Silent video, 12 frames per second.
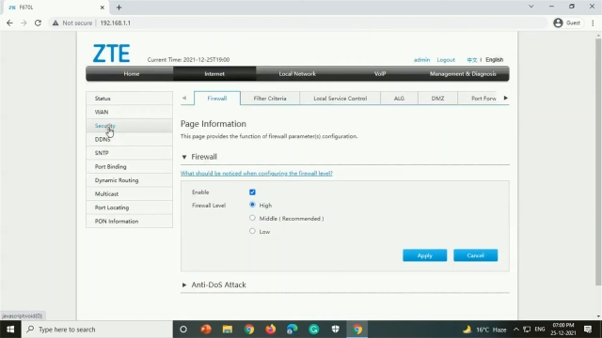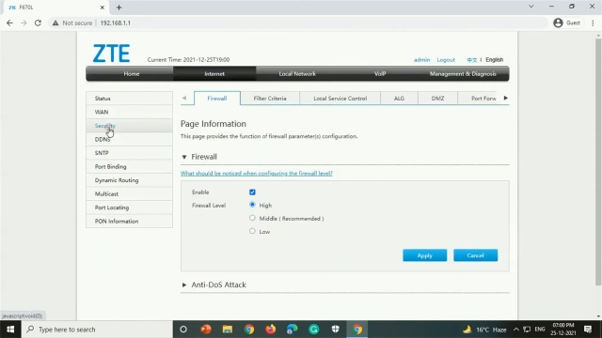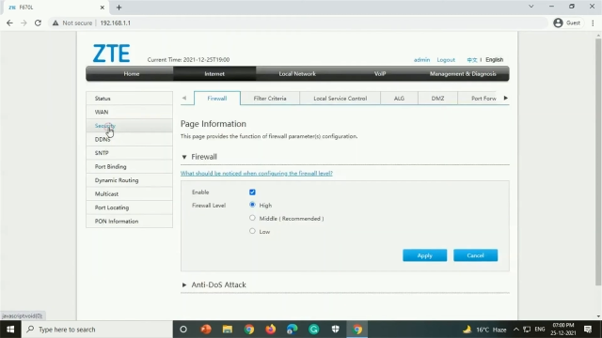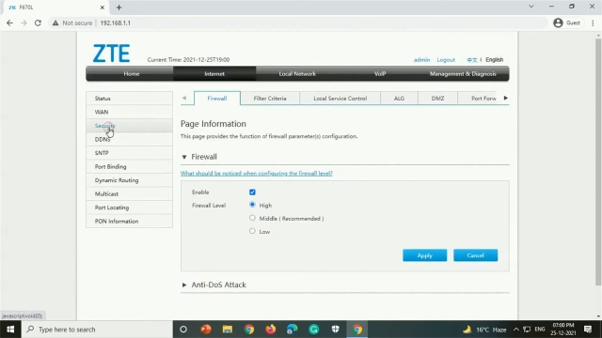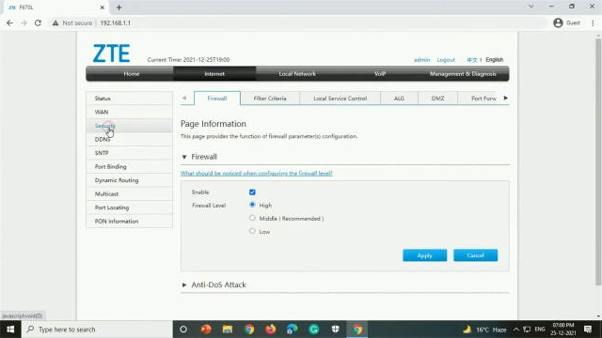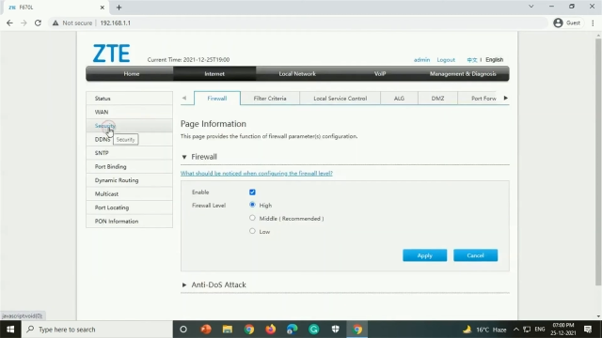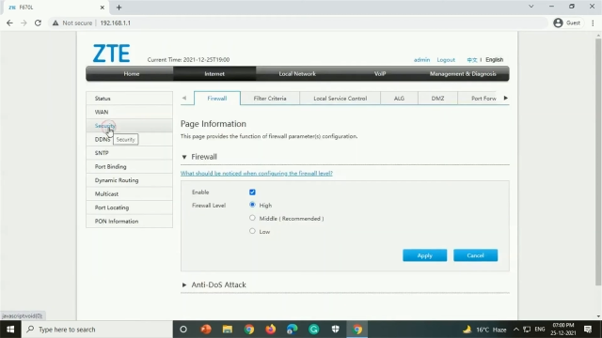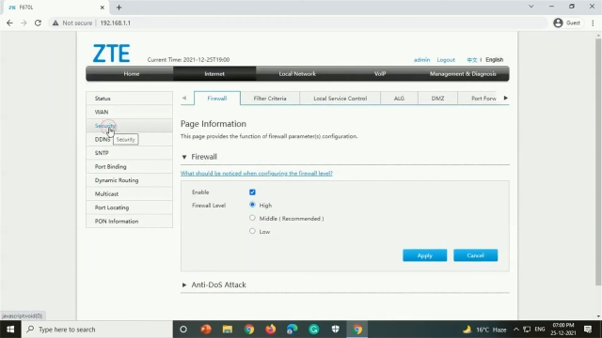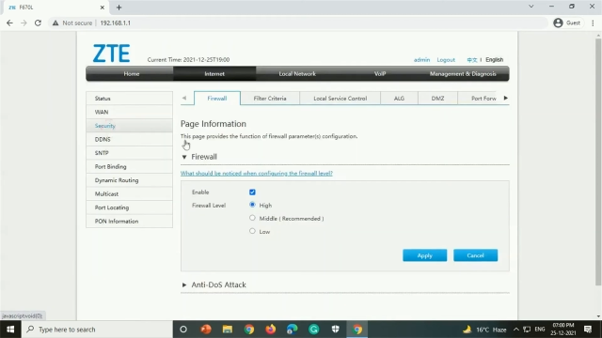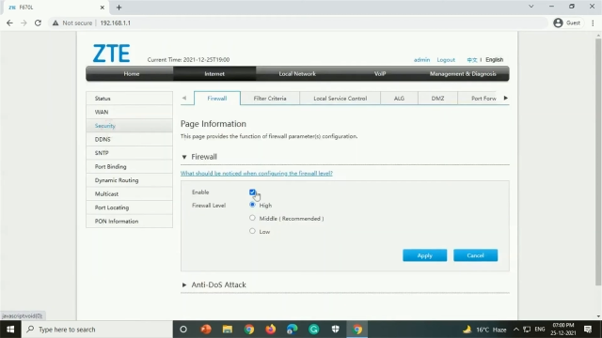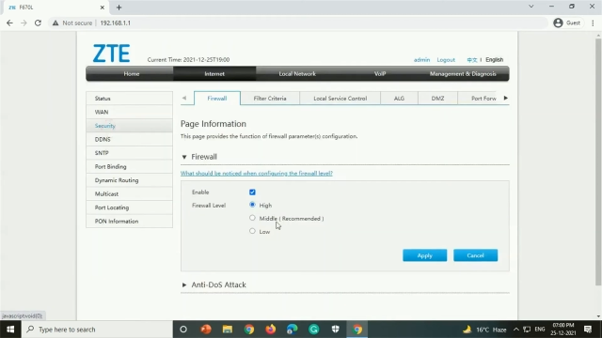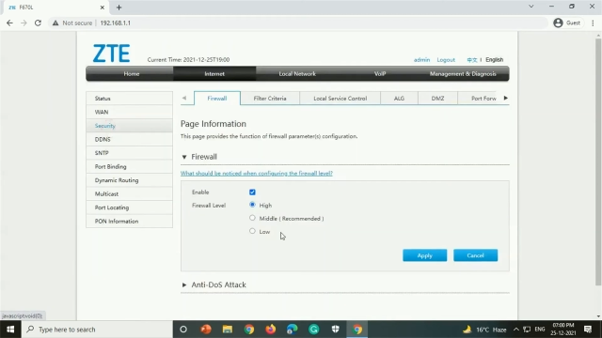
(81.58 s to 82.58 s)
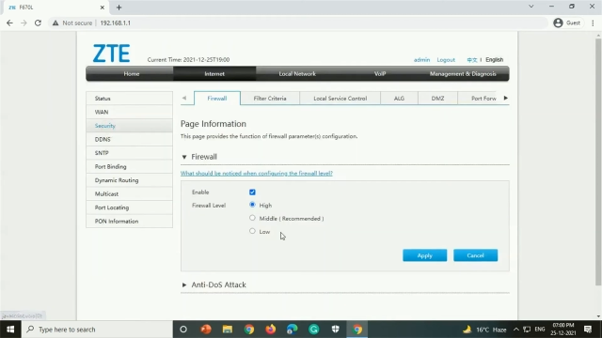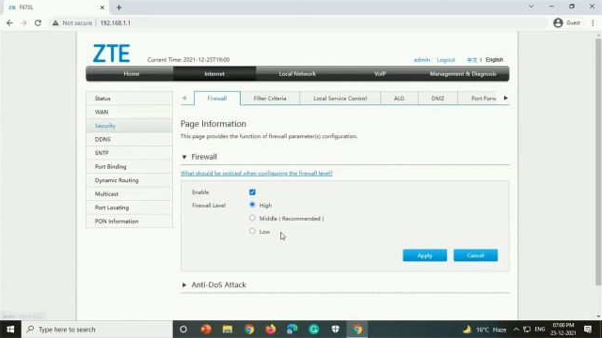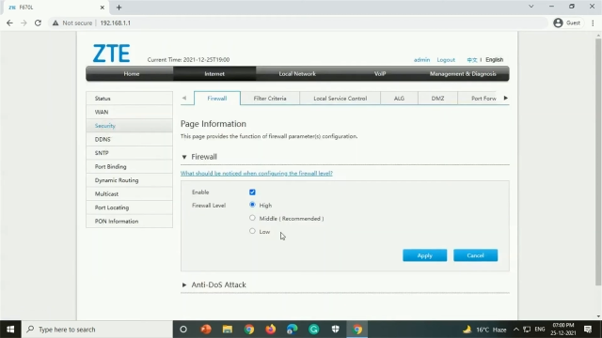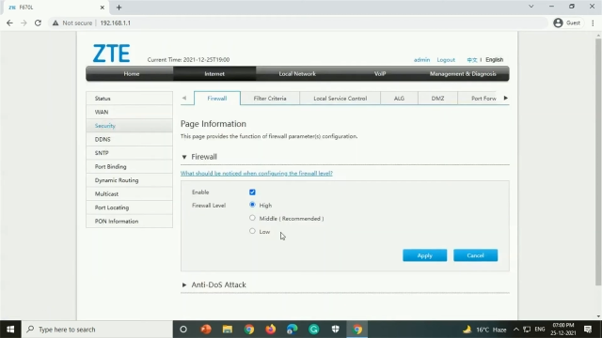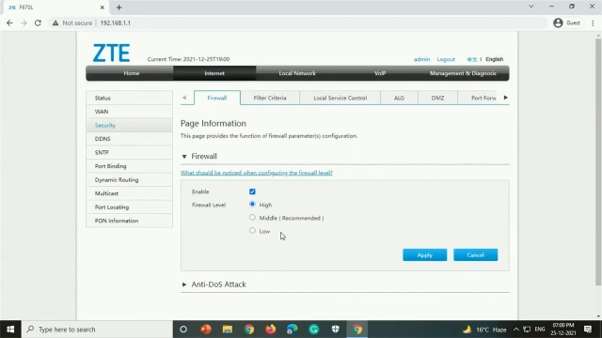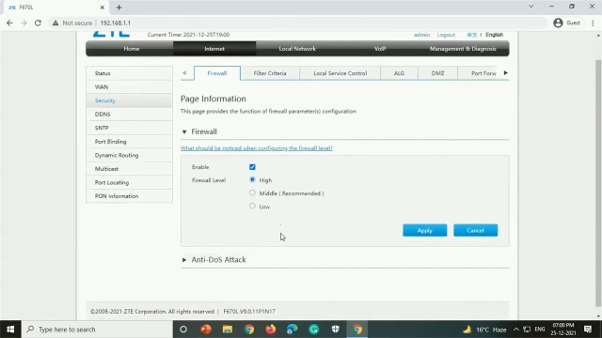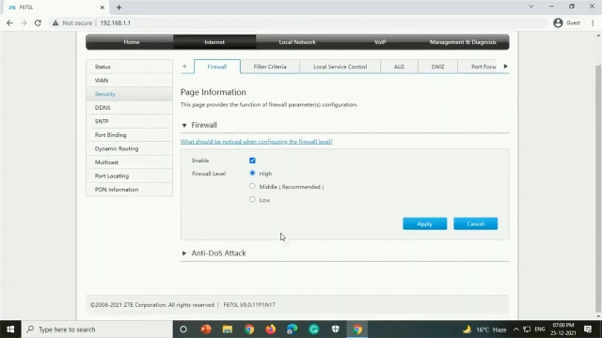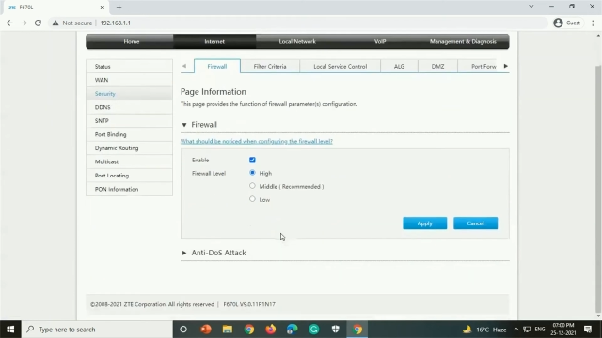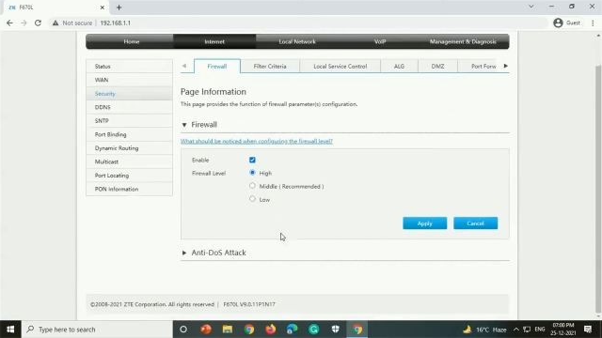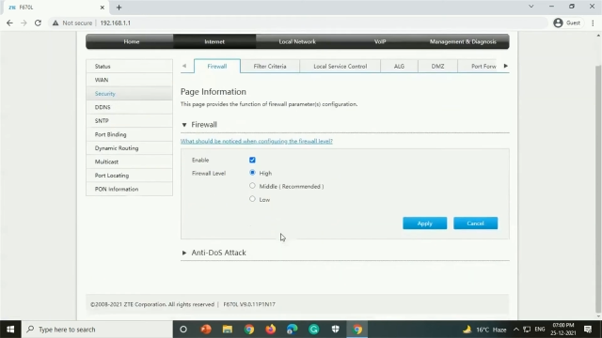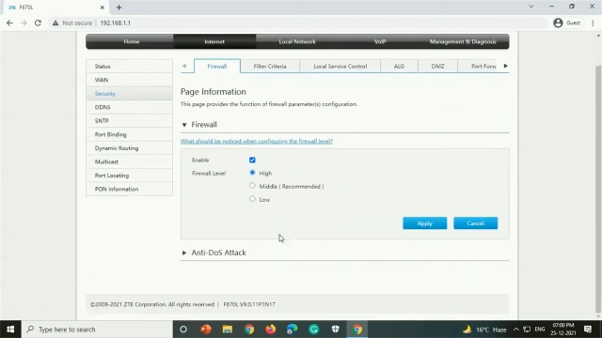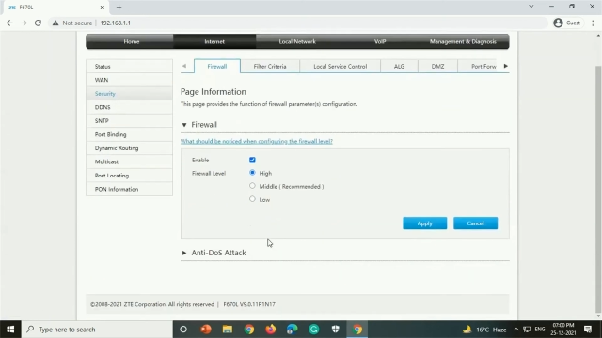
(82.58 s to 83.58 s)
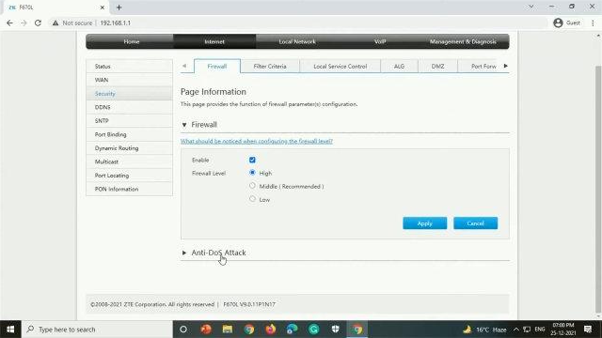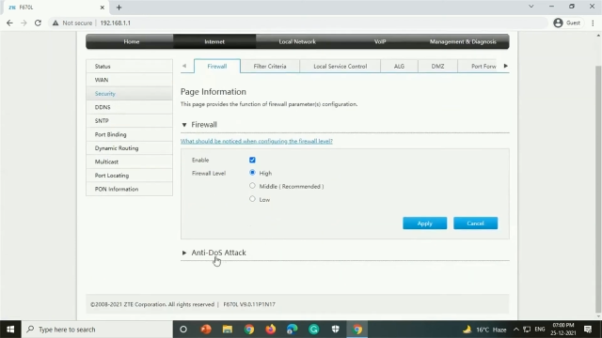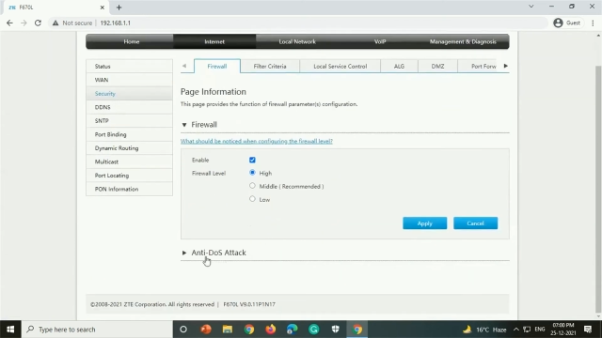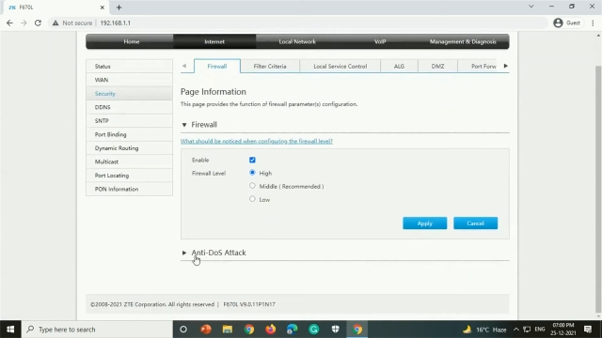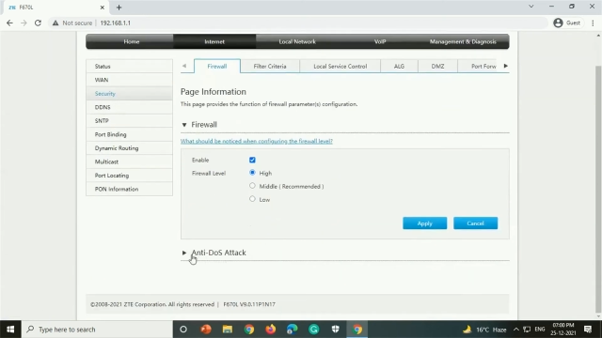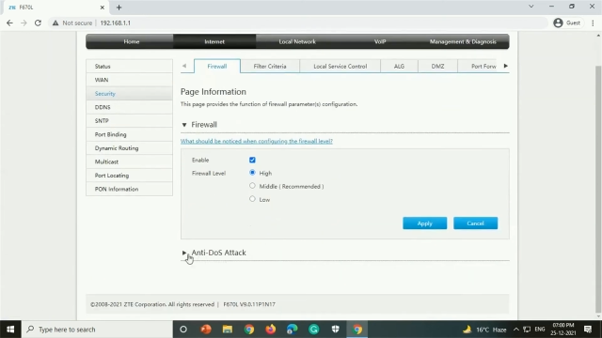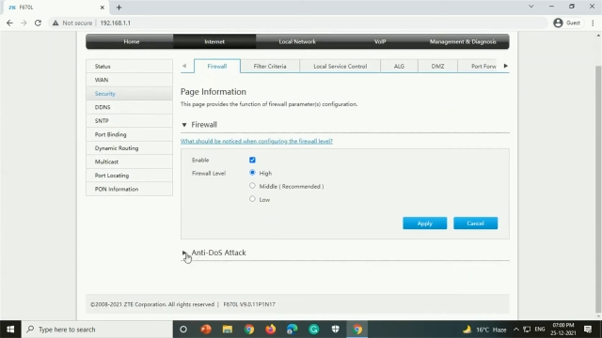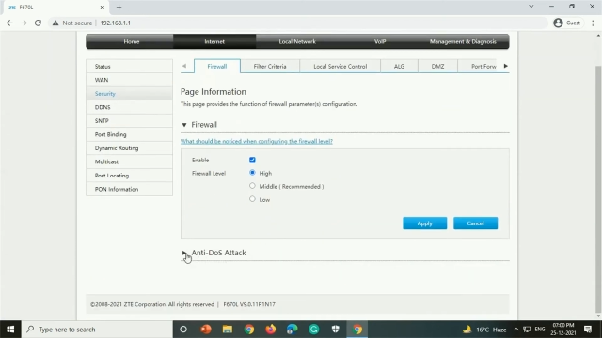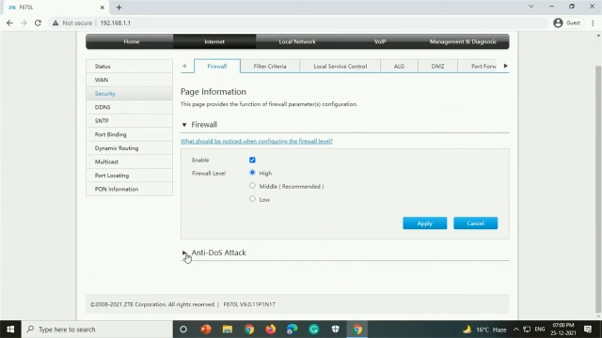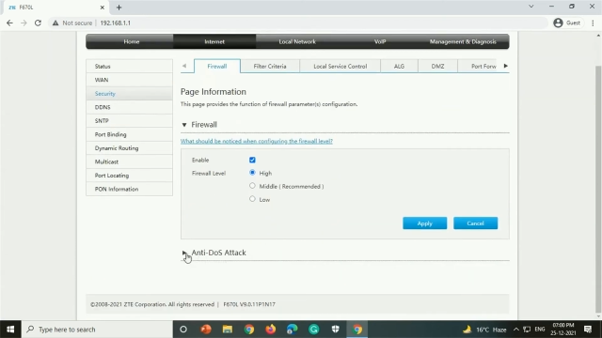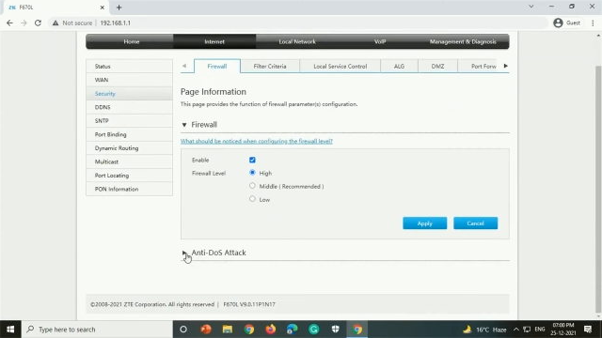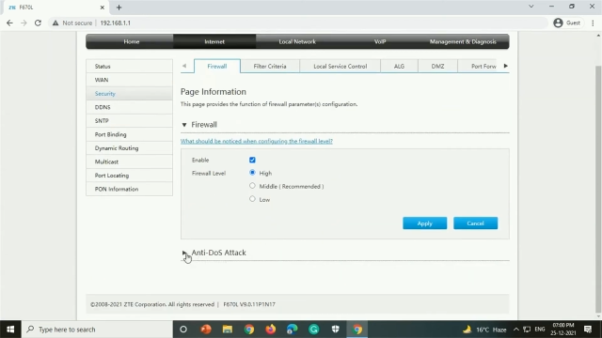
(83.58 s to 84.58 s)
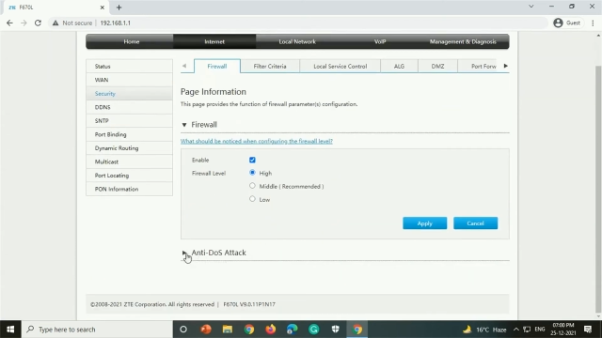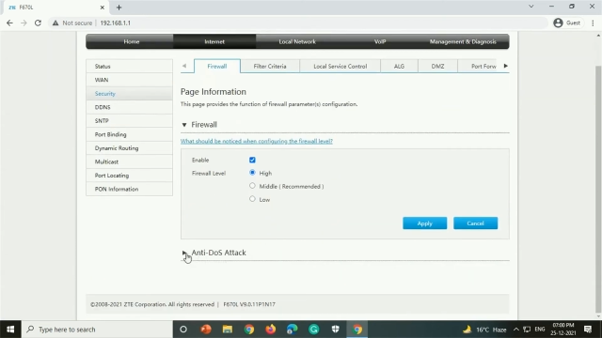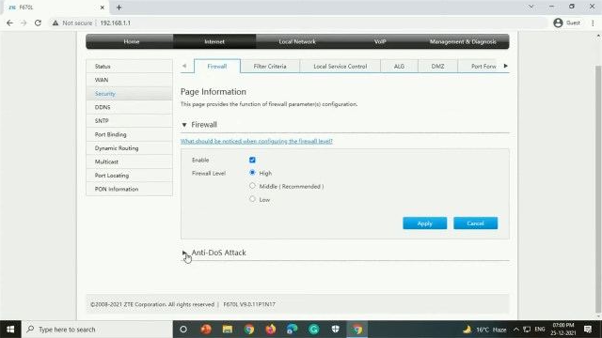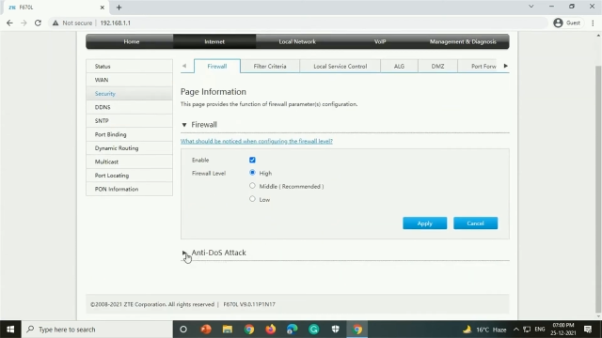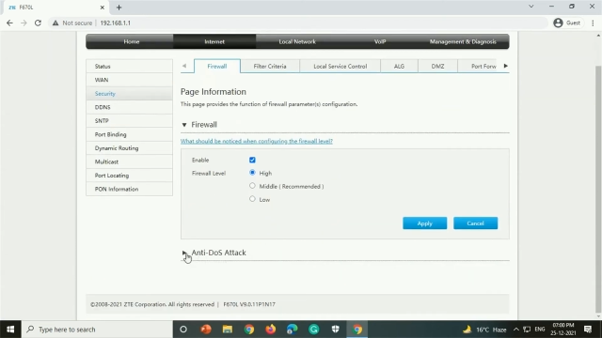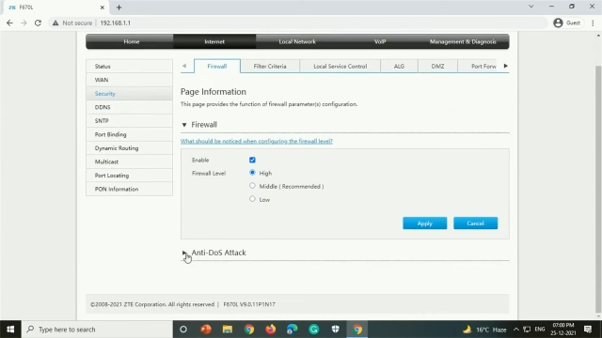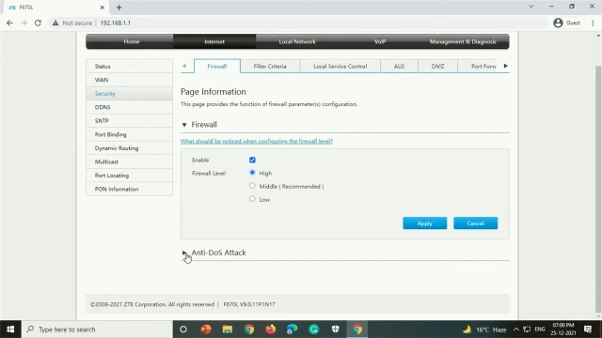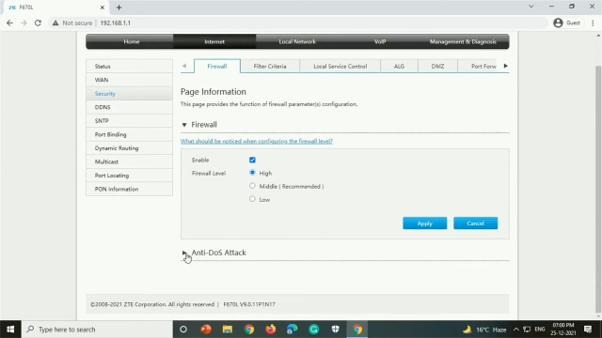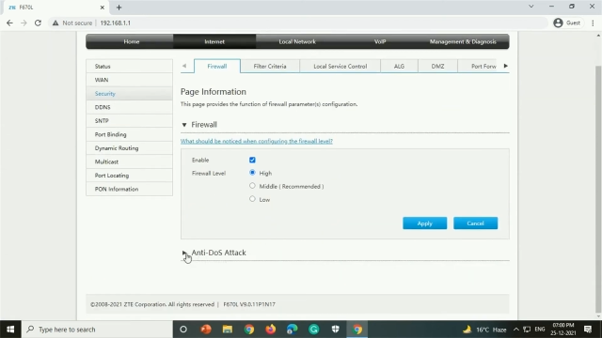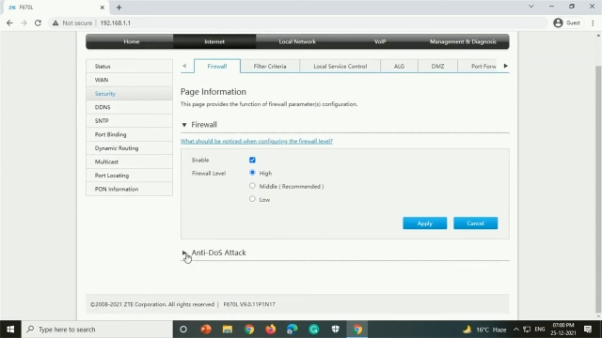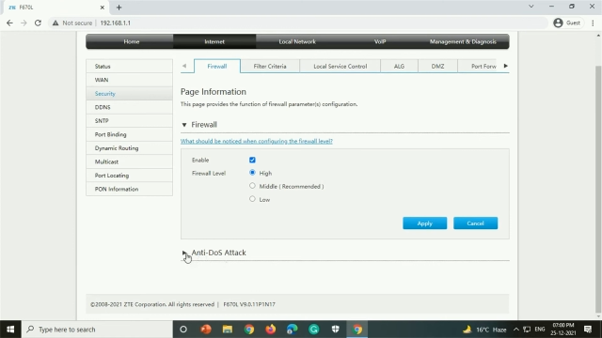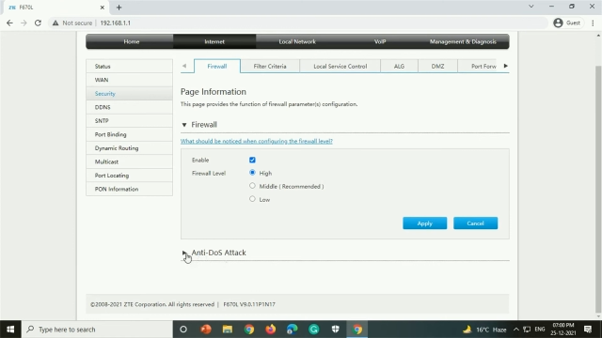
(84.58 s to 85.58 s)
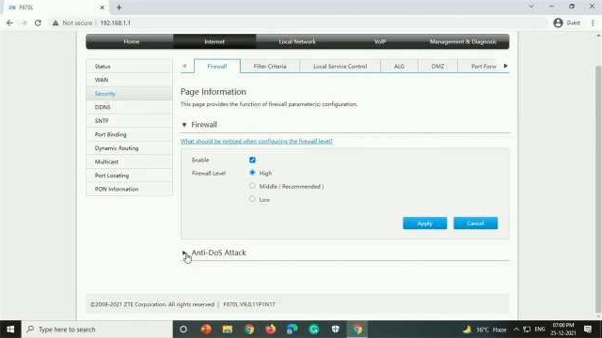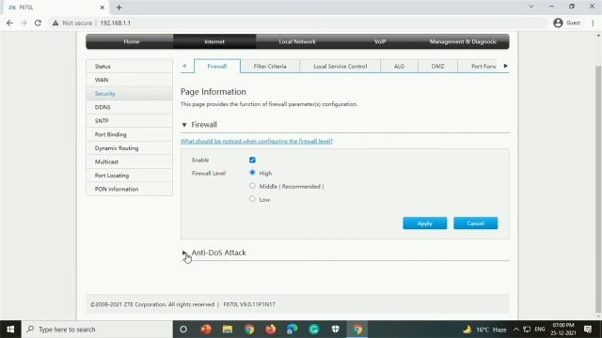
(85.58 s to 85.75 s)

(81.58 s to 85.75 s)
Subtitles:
[unreadable: no face in view]